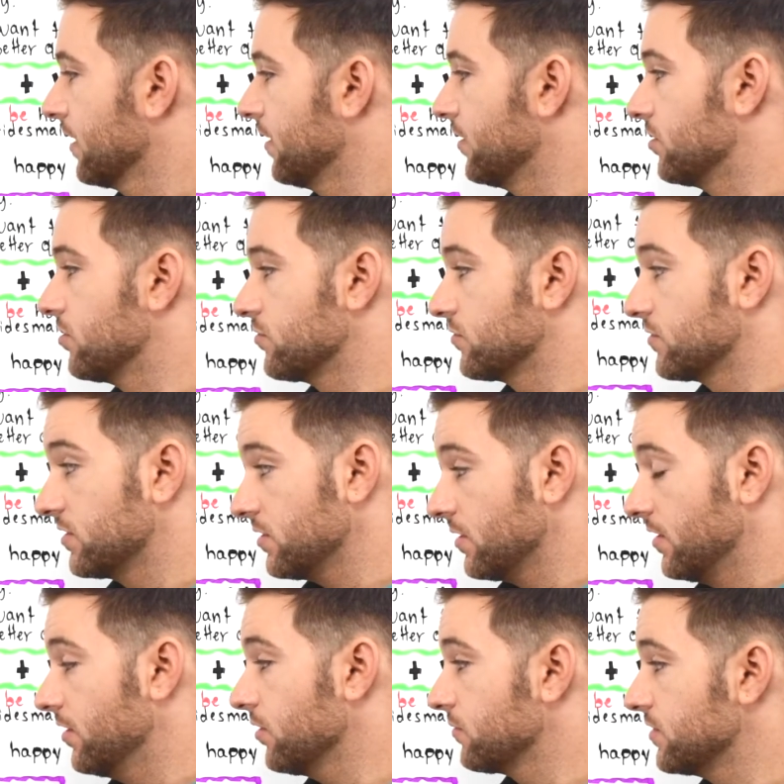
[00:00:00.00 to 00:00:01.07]

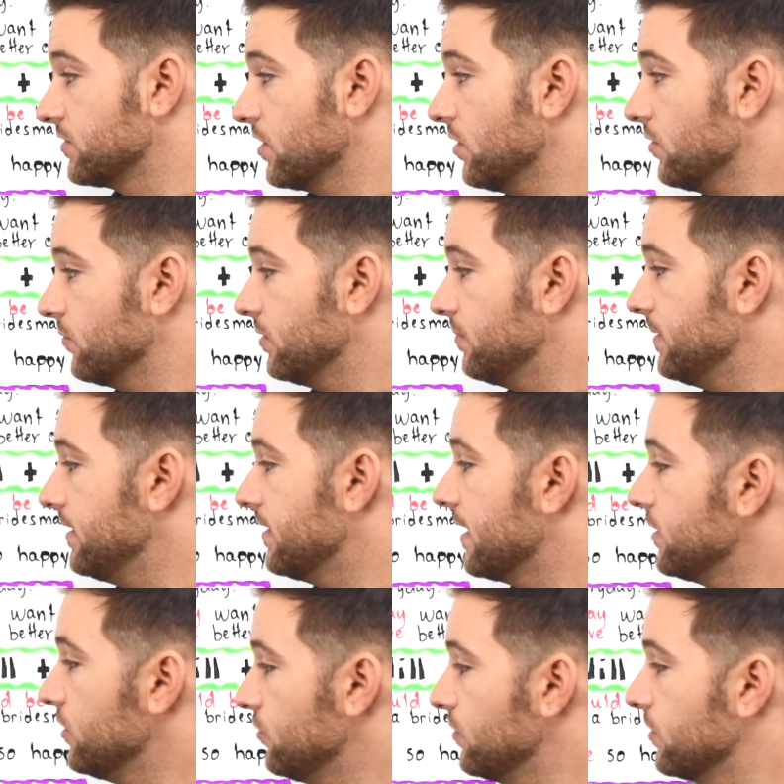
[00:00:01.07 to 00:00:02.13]
The result would be
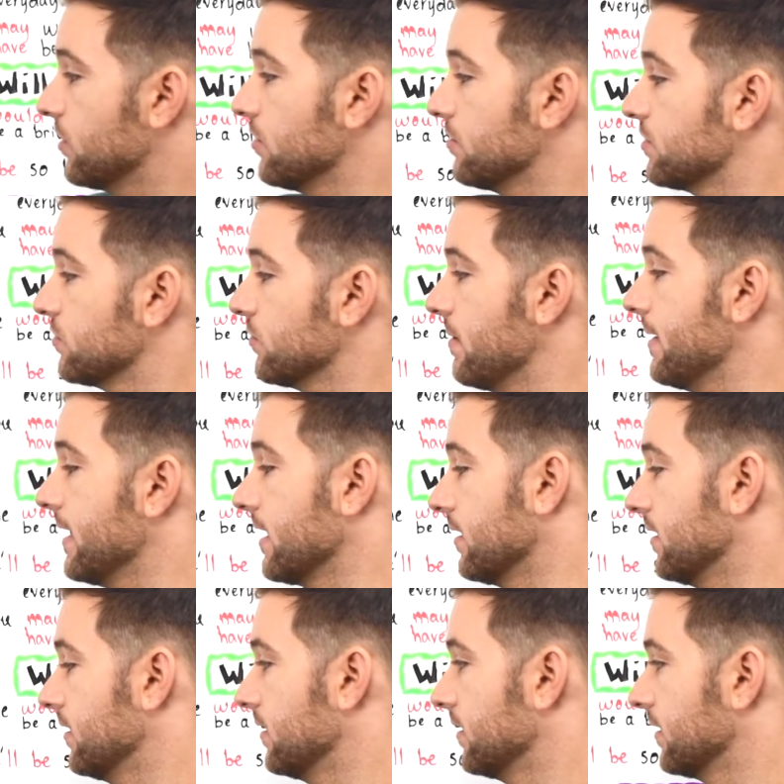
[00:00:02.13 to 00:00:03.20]
that you would go swimming,
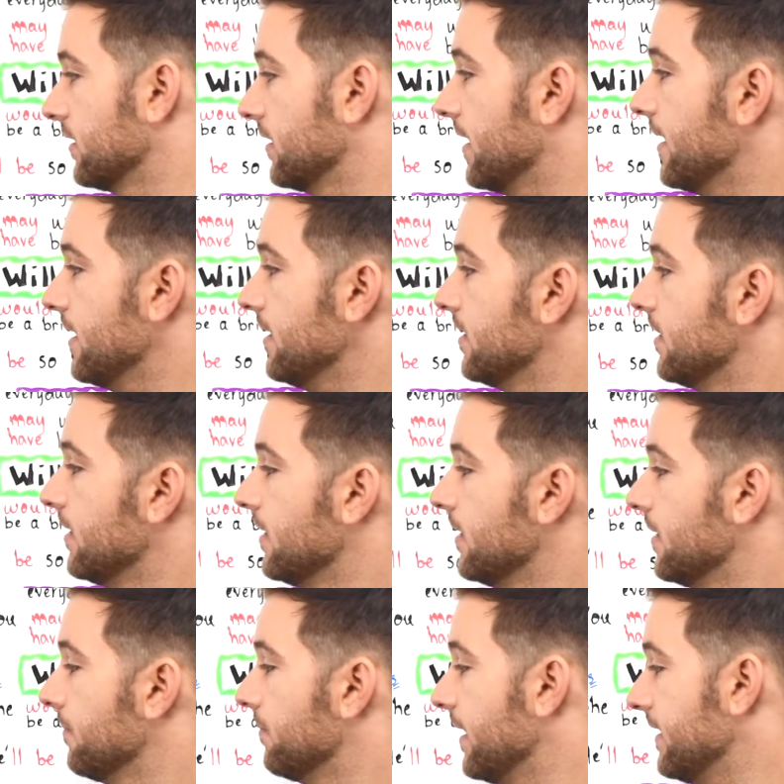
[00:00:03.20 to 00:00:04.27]
okay?
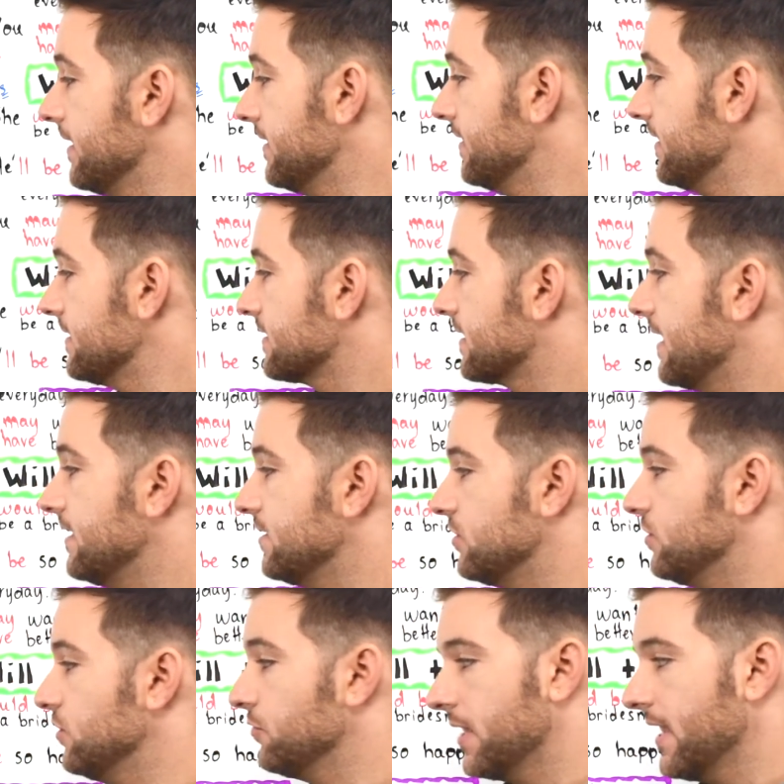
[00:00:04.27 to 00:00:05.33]
But in this
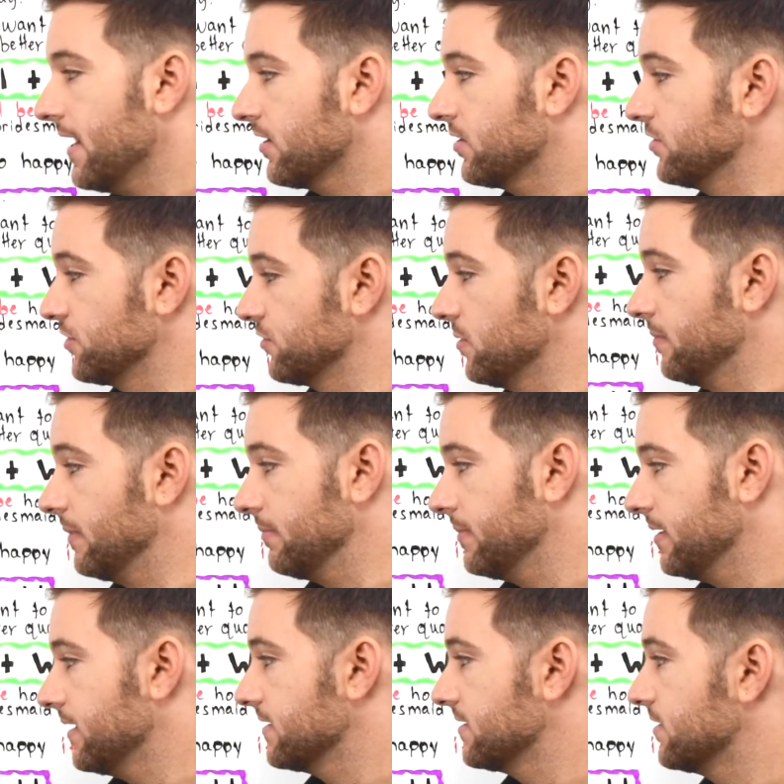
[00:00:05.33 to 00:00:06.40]
case, you can't go swimming
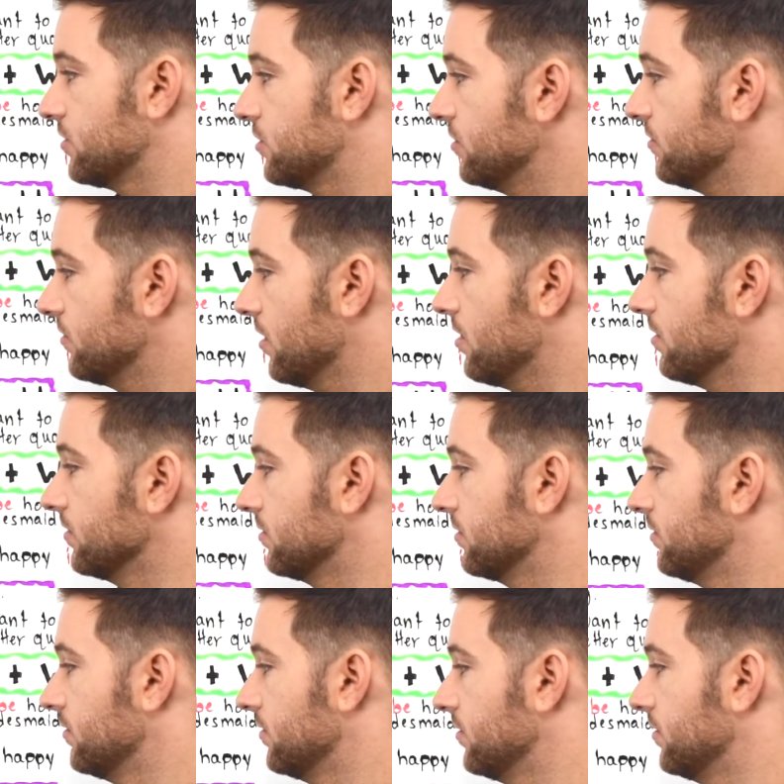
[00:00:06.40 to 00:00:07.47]
because it's too
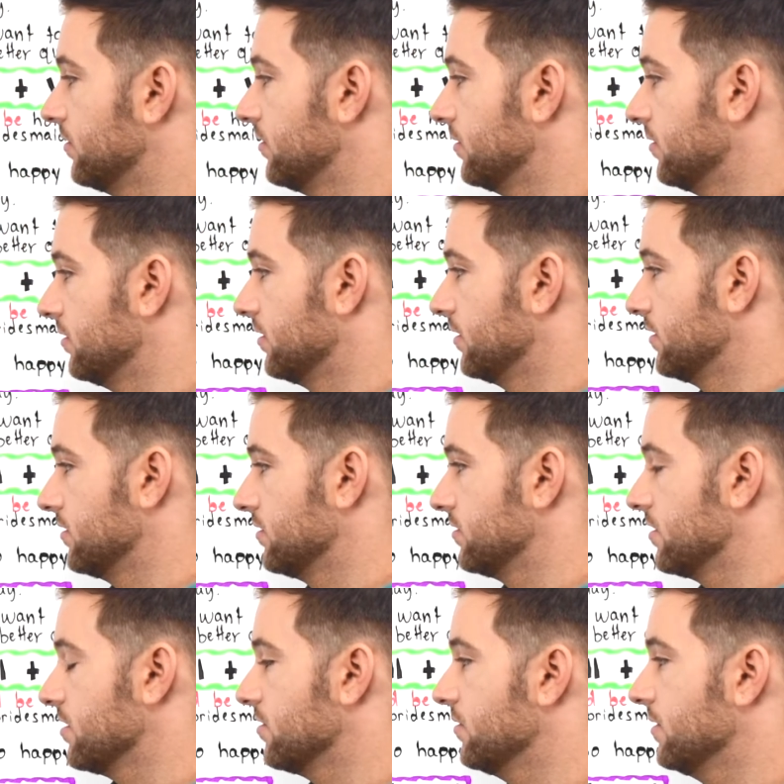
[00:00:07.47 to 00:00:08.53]
cold.
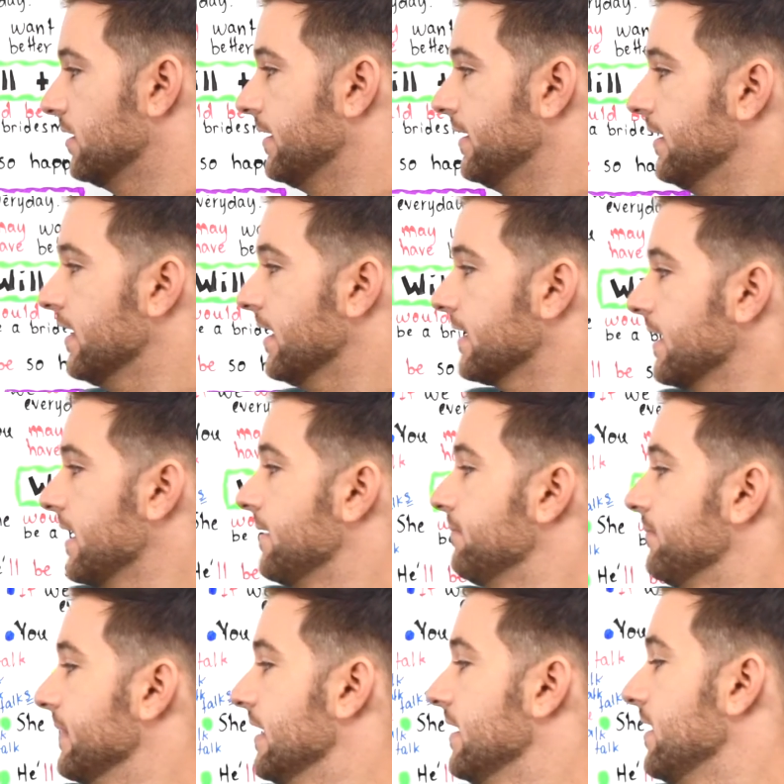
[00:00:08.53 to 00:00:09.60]
So
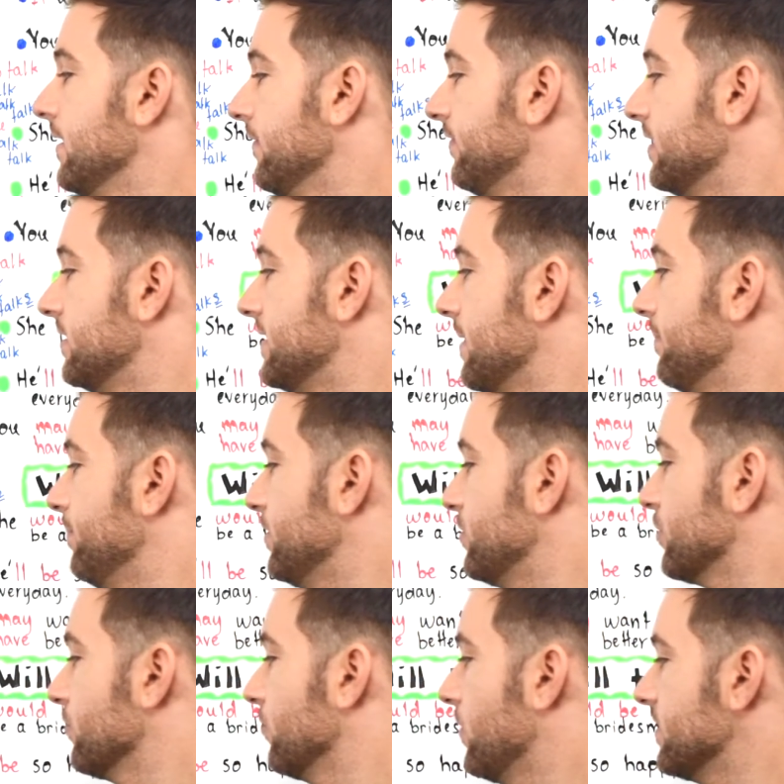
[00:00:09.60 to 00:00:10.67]
again, if the
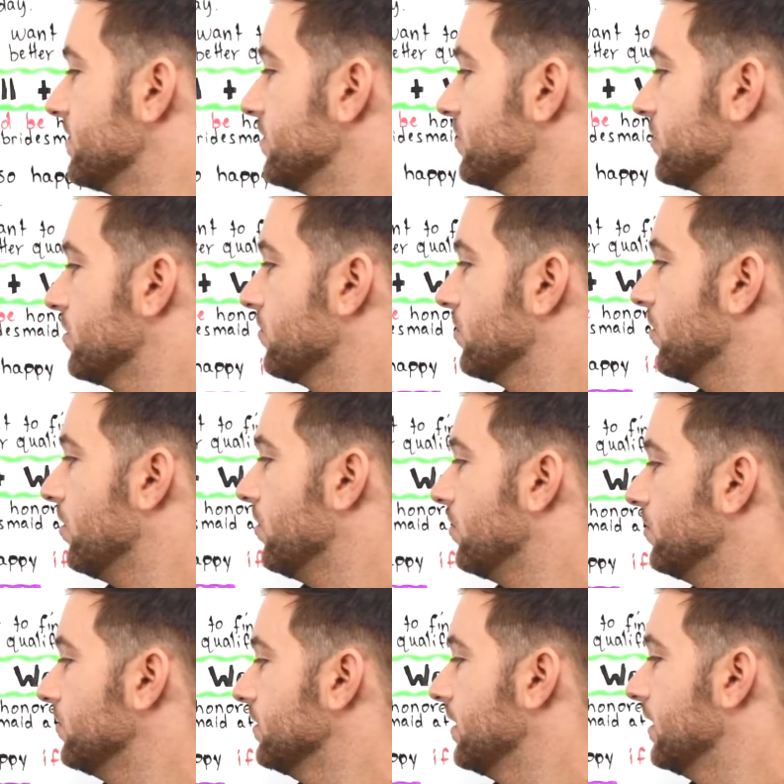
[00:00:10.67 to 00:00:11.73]
temperature wasn't so
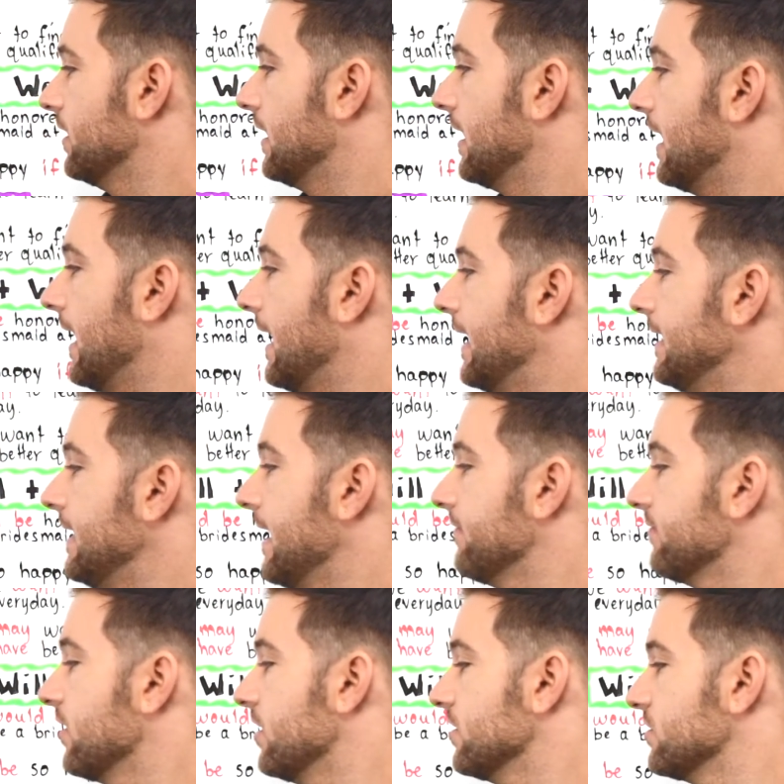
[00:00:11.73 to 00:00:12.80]
cold, I'd
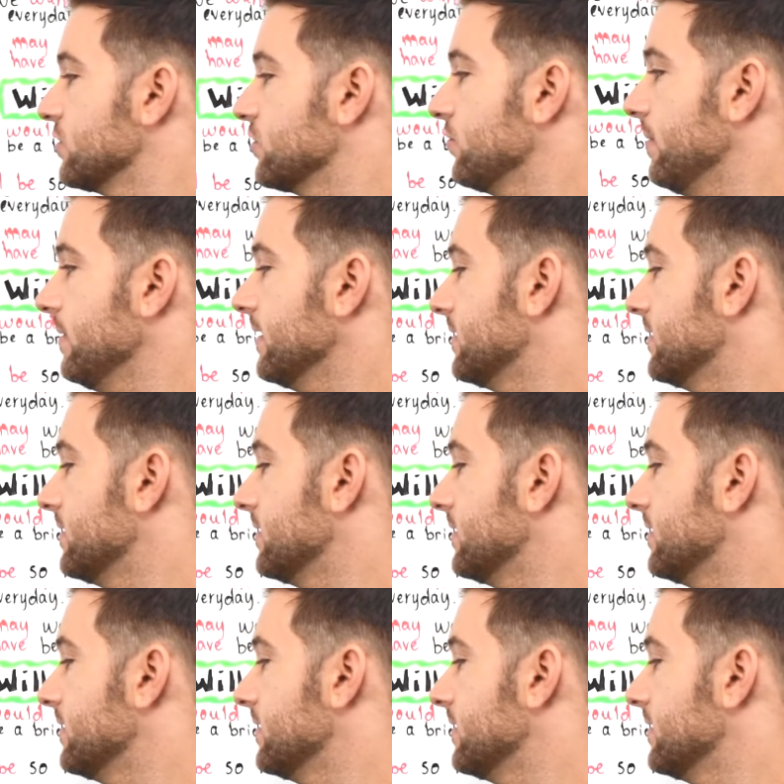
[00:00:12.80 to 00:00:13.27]
have gone swimming